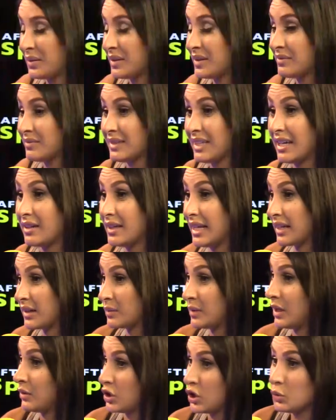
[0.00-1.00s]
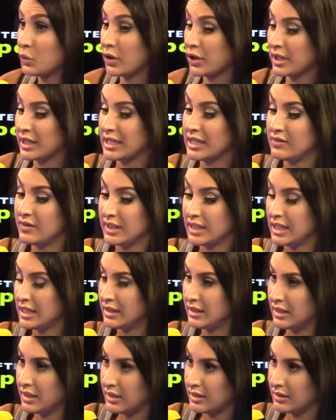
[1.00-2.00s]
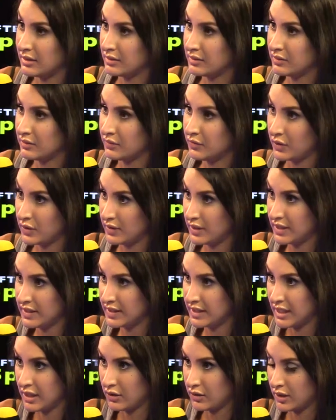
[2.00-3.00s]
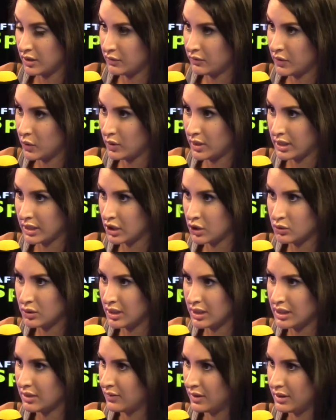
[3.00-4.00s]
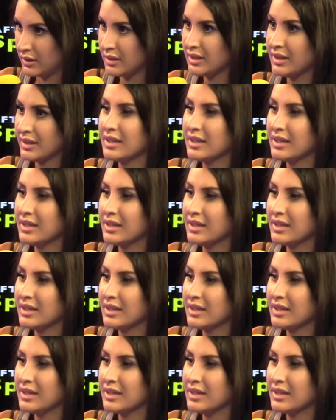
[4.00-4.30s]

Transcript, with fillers: now ne- no, you weren't even in the for this year the voting you didn't even. Oh no no